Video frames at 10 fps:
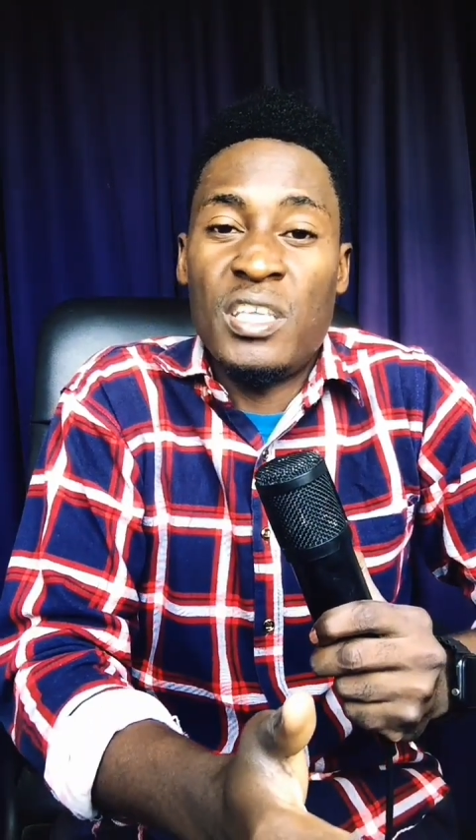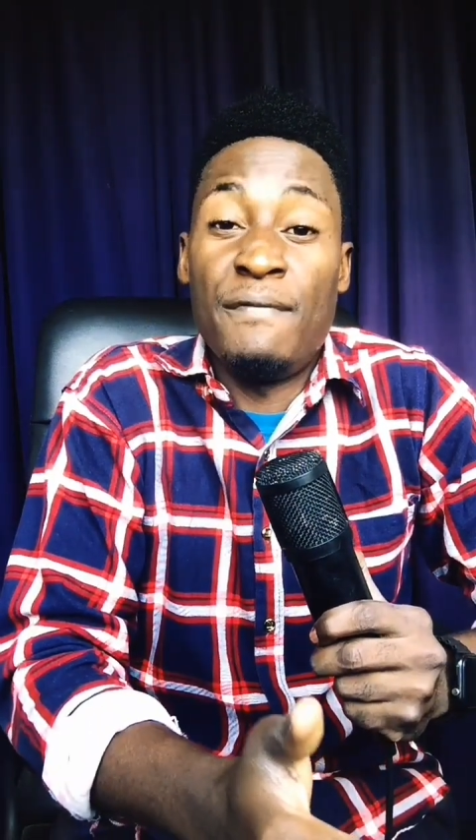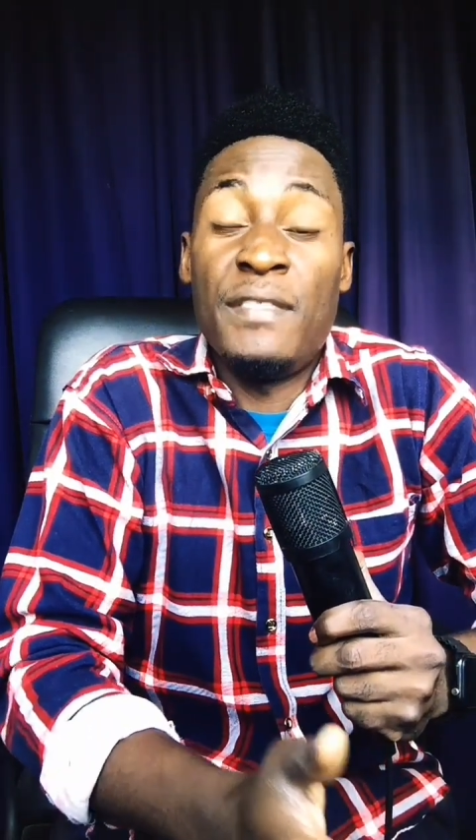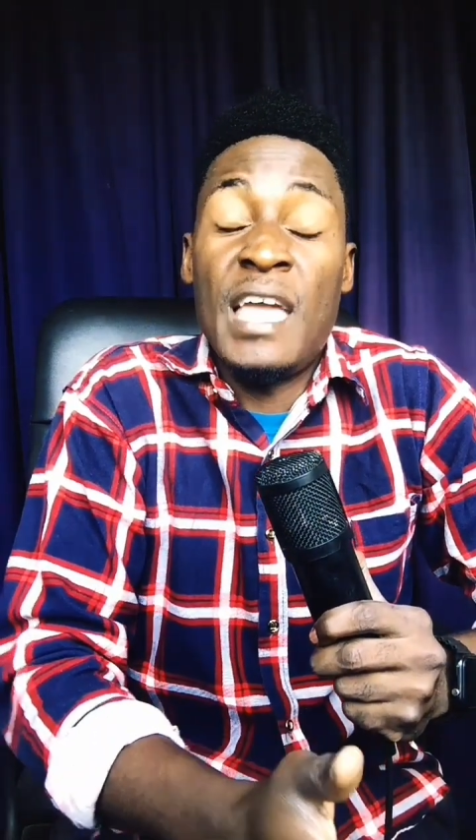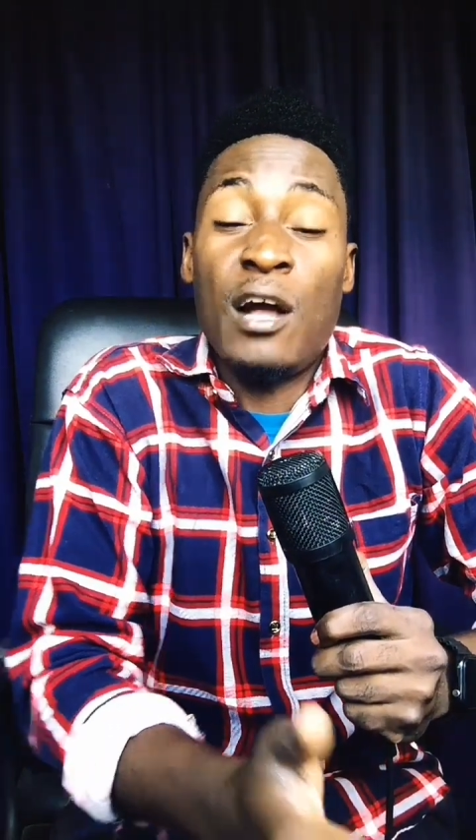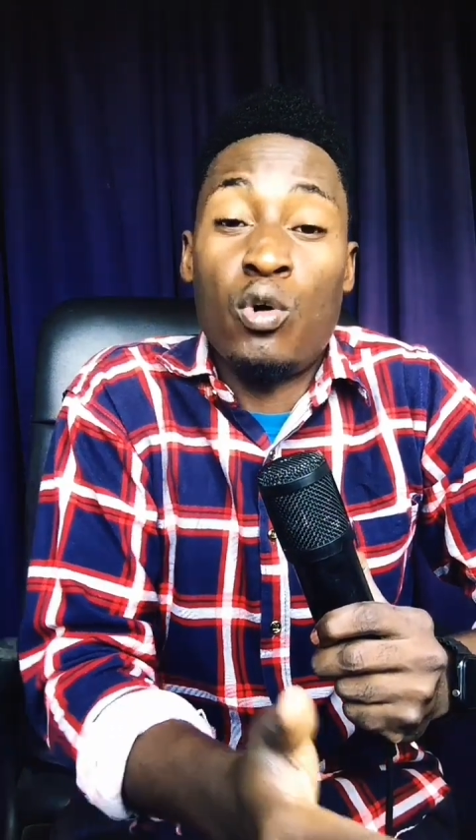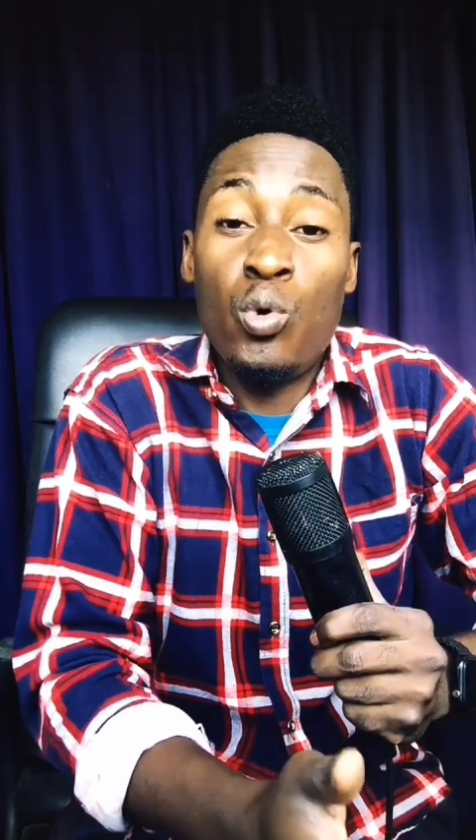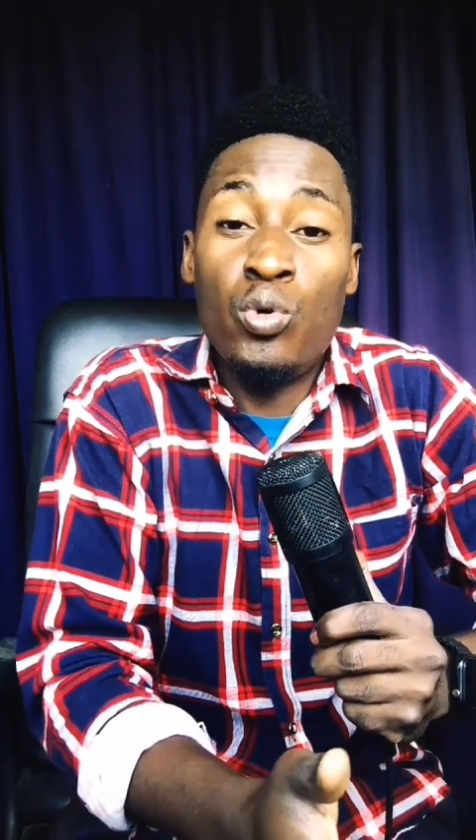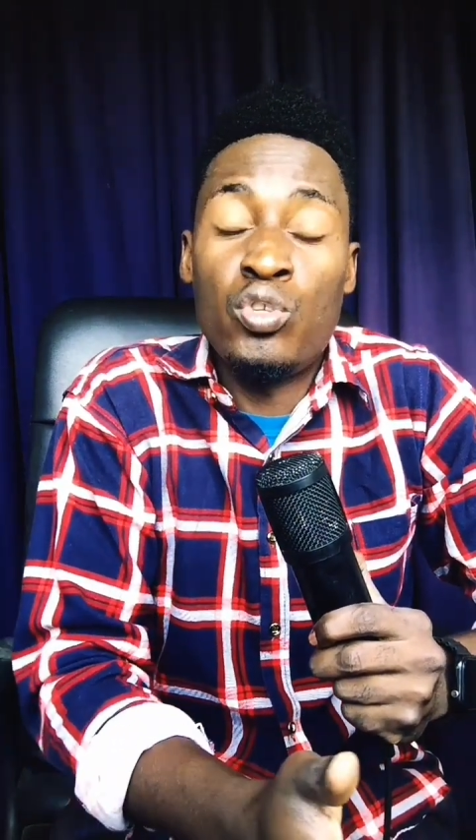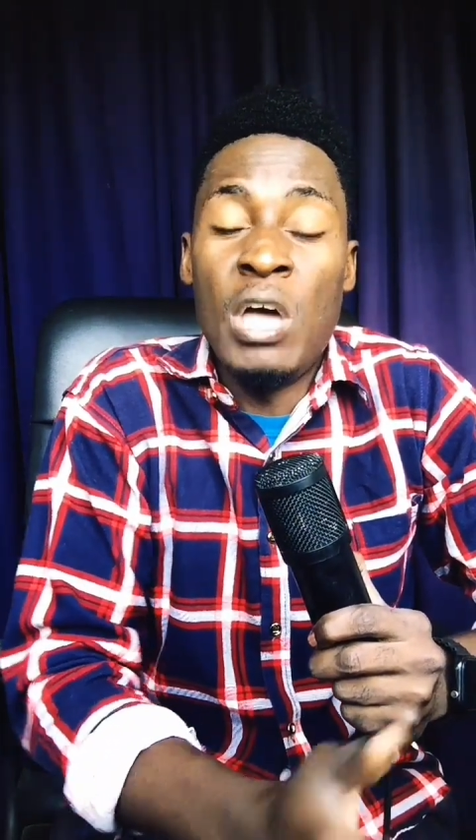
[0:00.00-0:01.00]
If they are
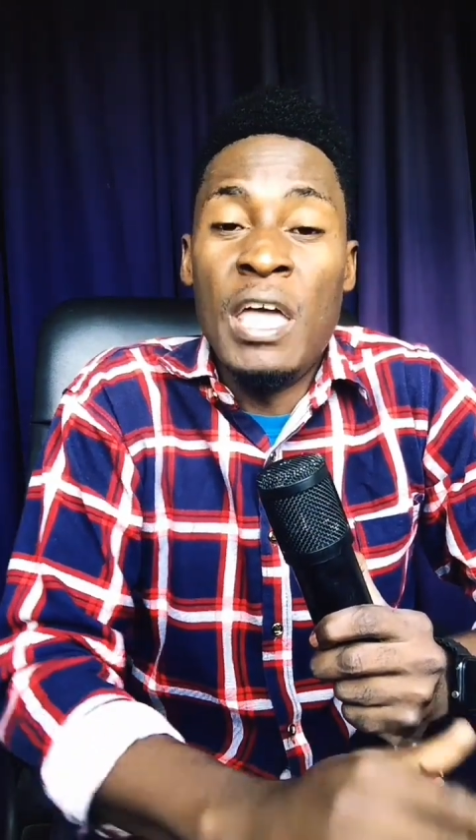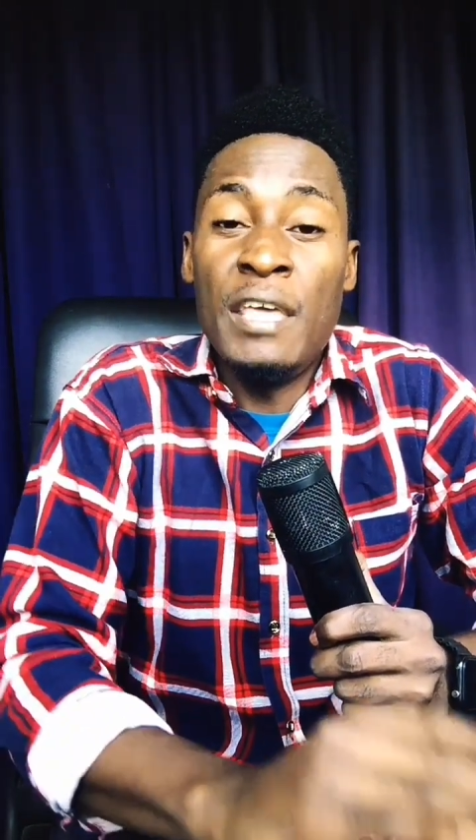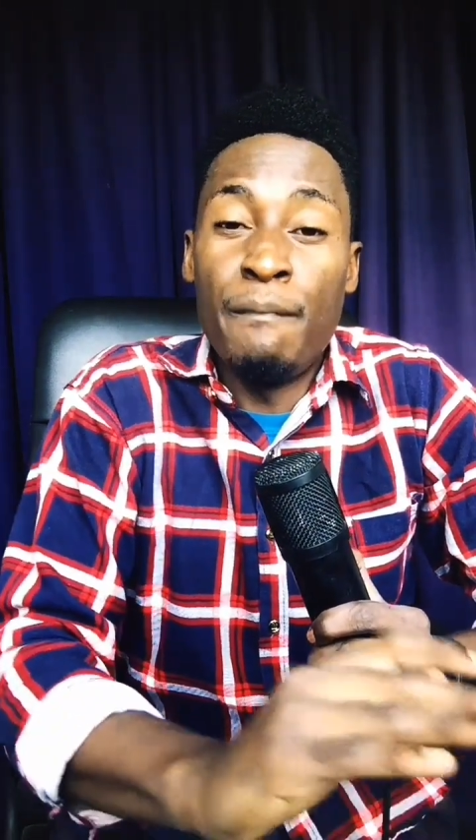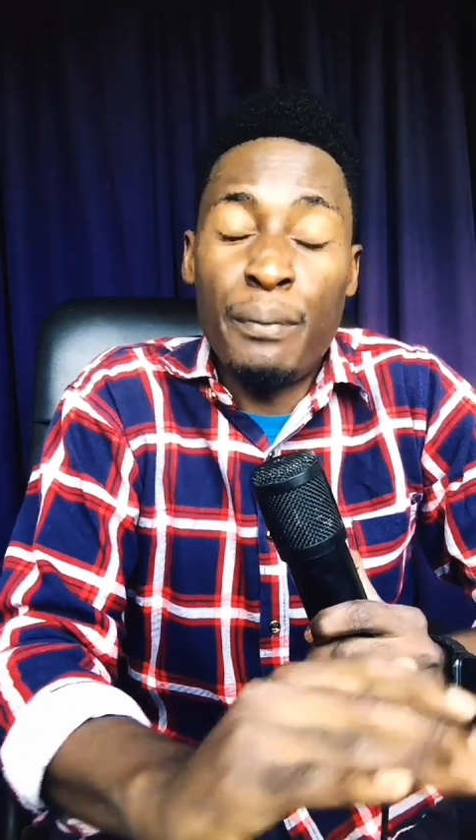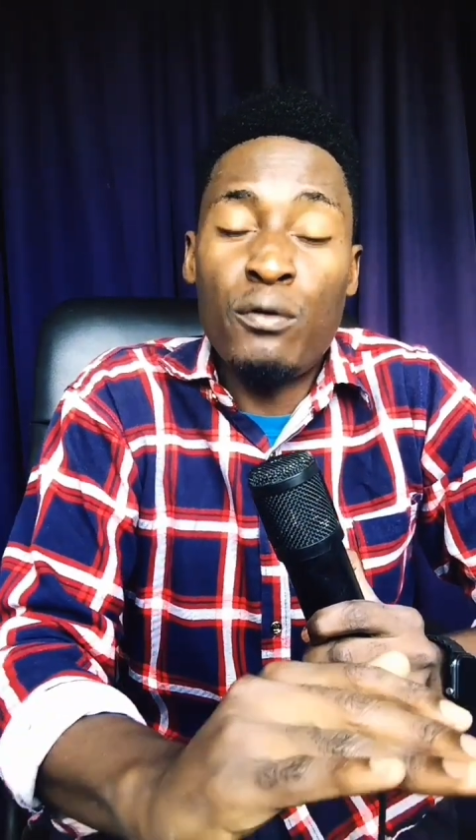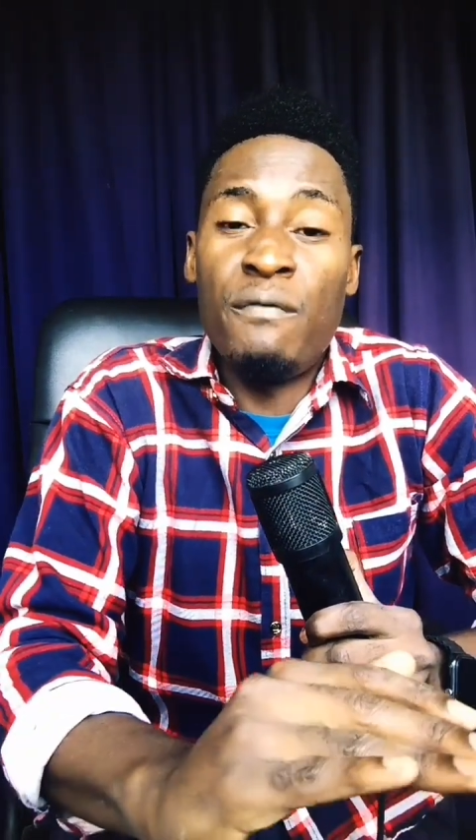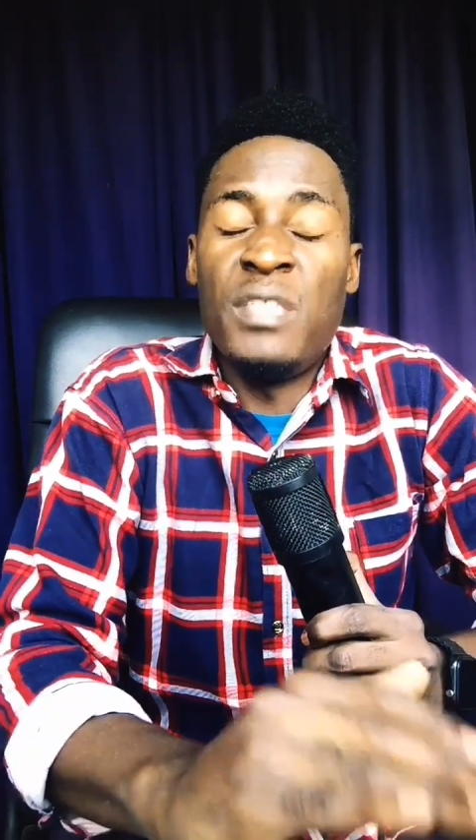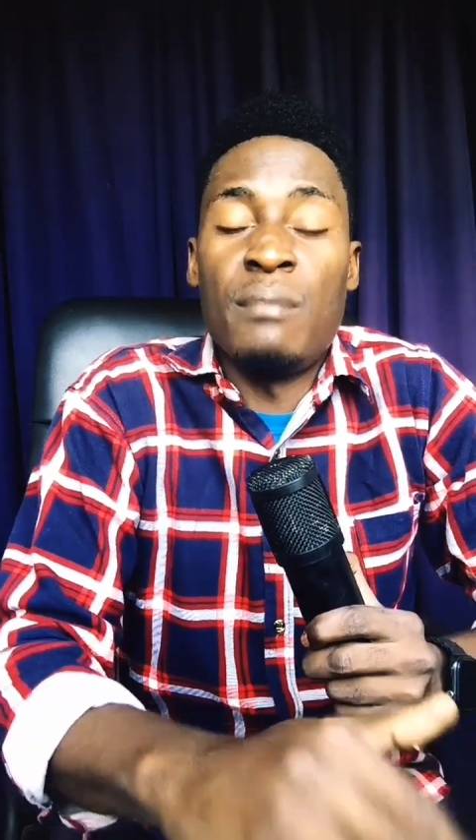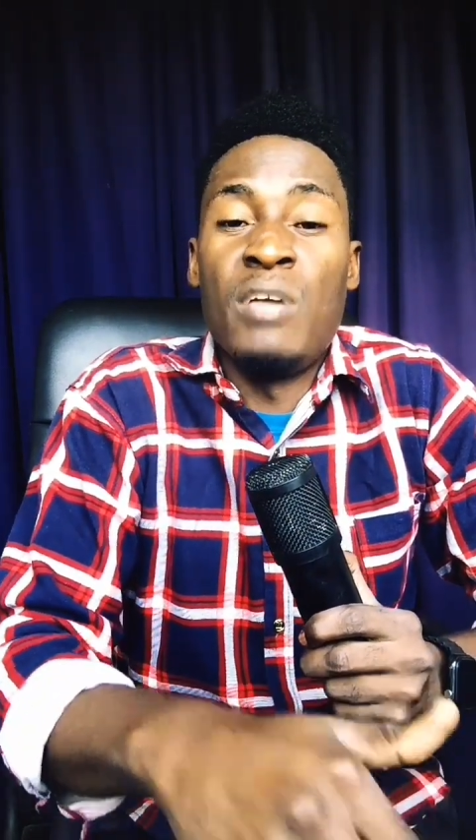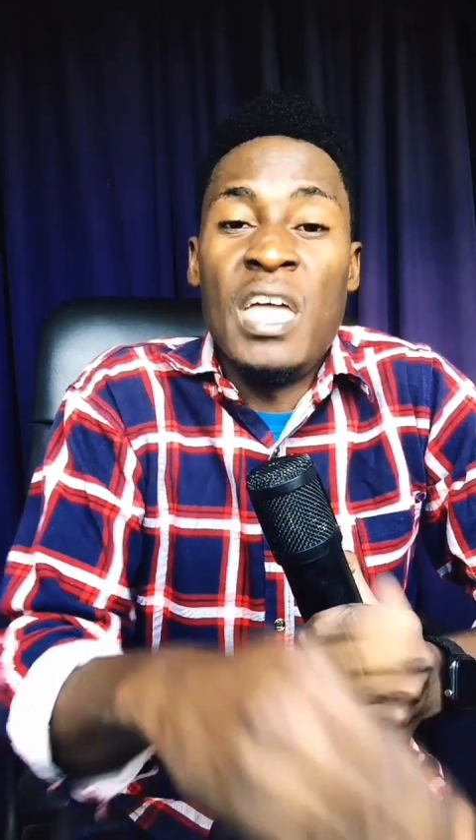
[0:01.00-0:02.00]
good, improve
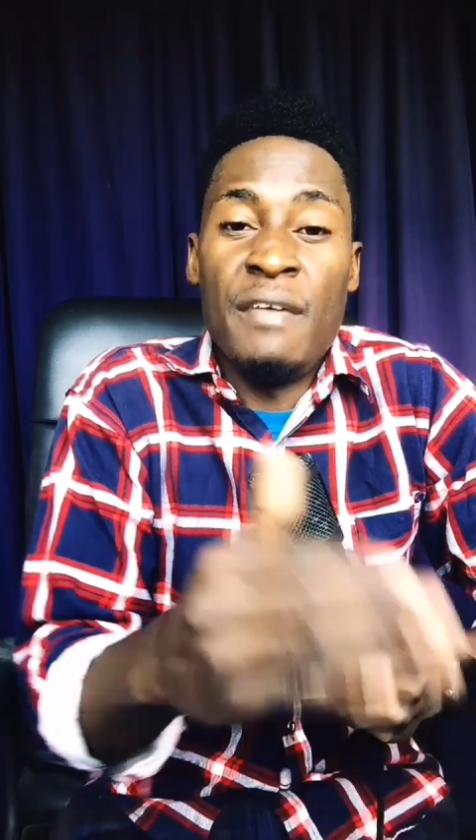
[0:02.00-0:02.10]
them.